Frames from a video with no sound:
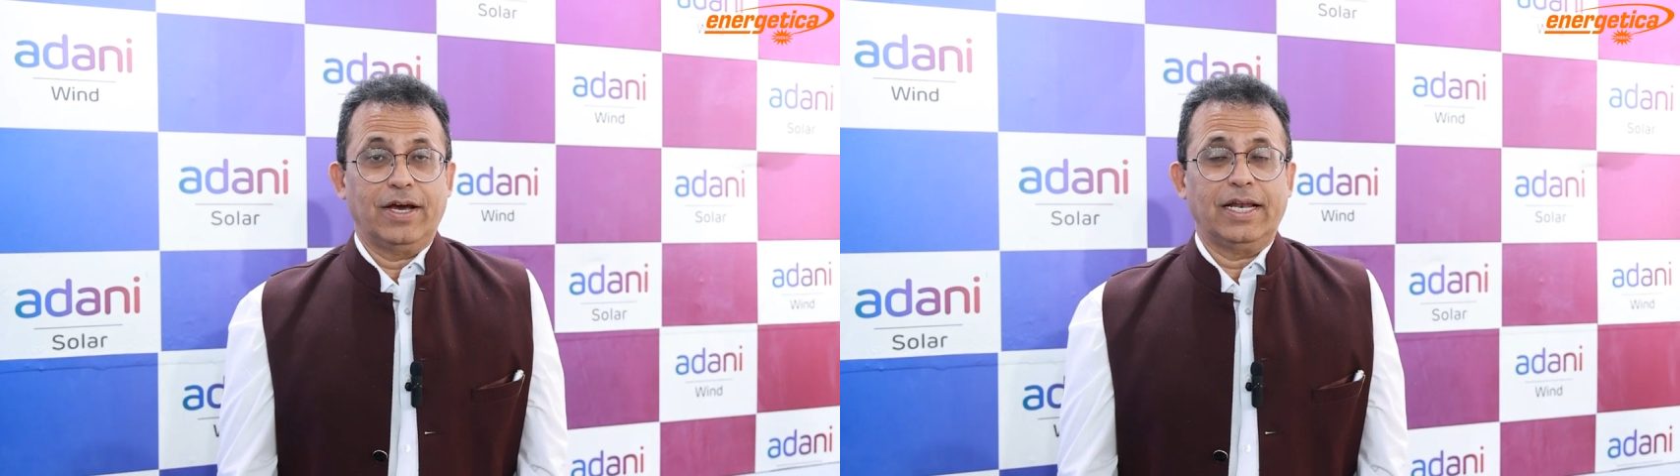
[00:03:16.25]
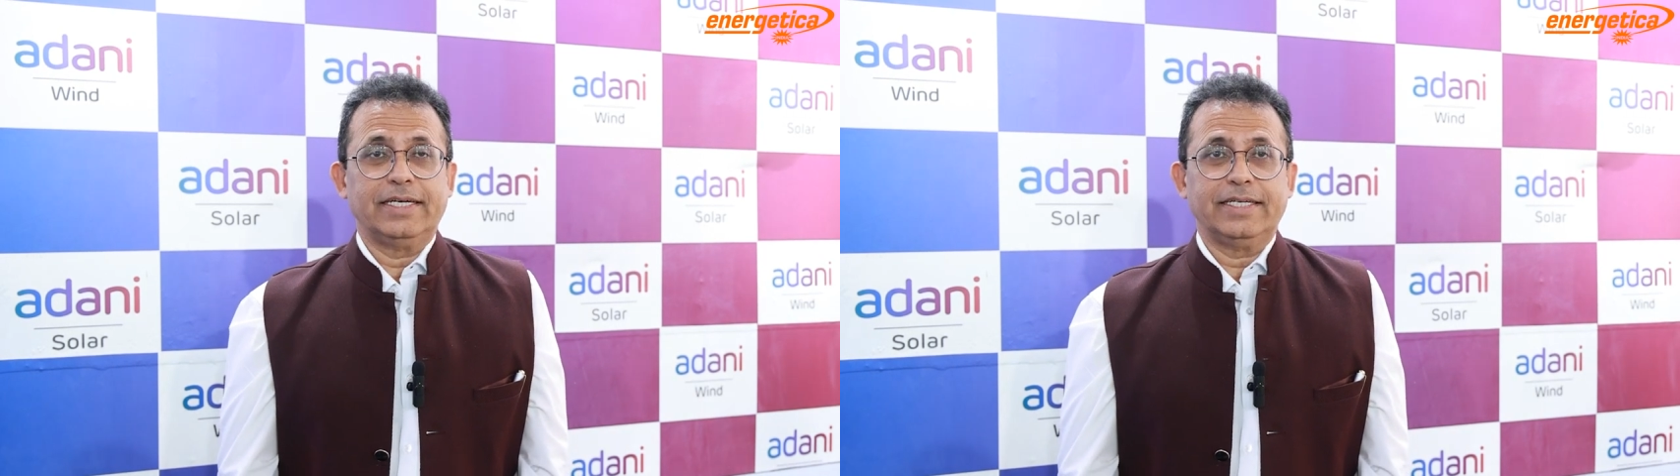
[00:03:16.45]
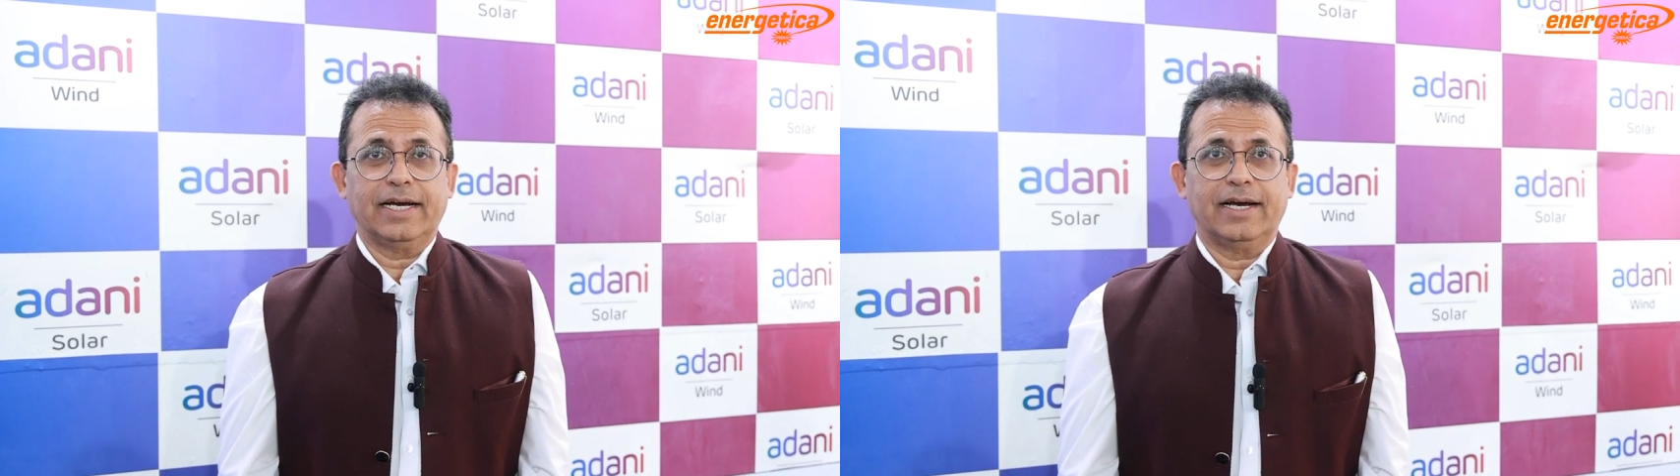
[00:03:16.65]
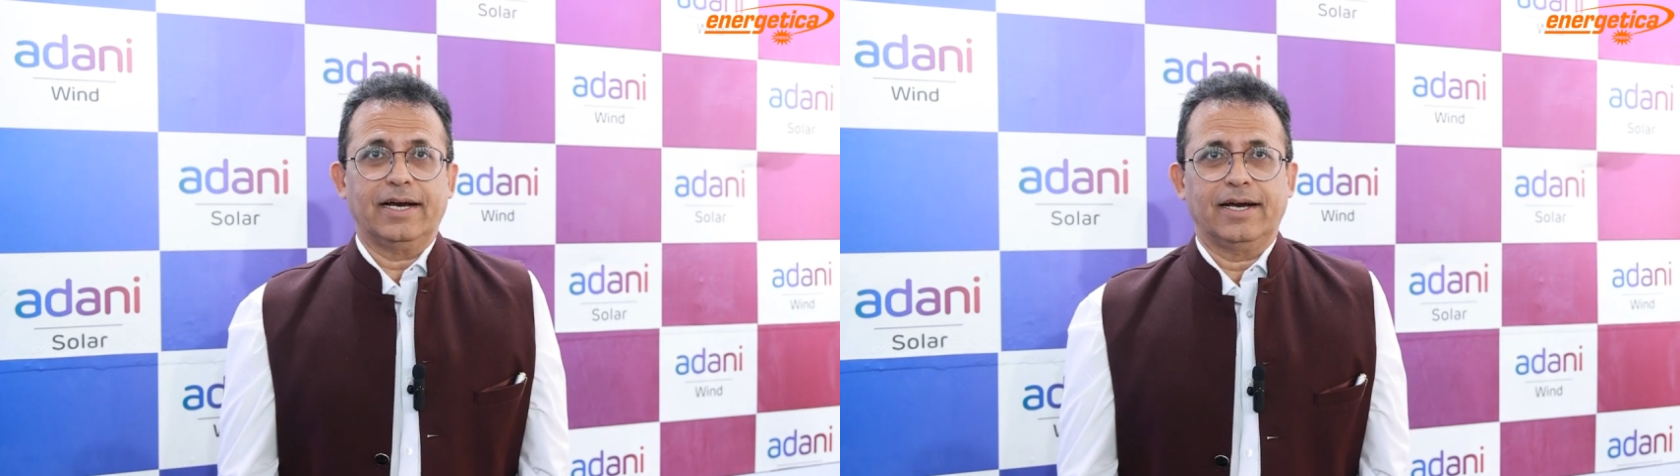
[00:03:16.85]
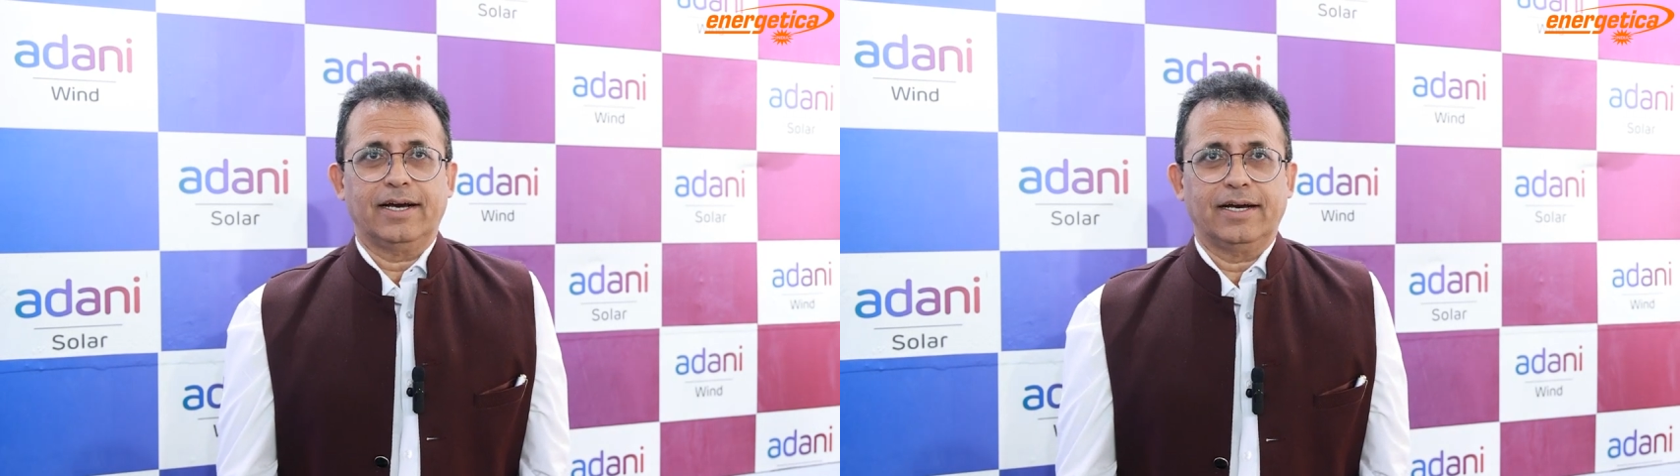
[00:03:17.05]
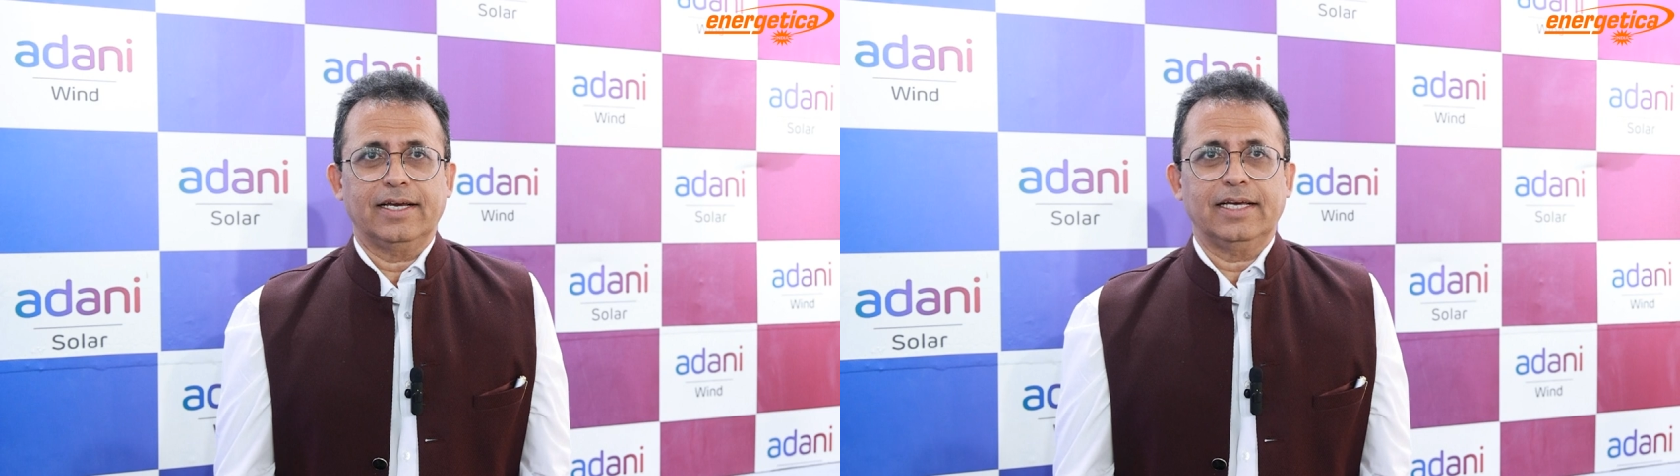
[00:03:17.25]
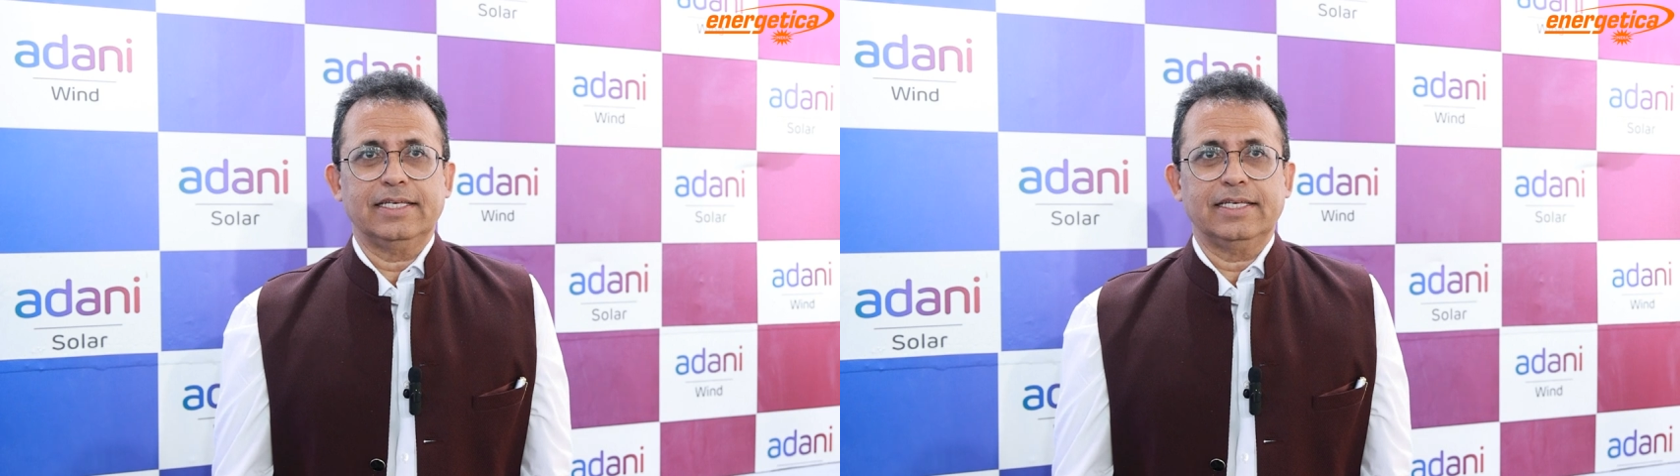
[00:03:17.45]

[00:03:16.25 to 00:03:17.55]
Well, India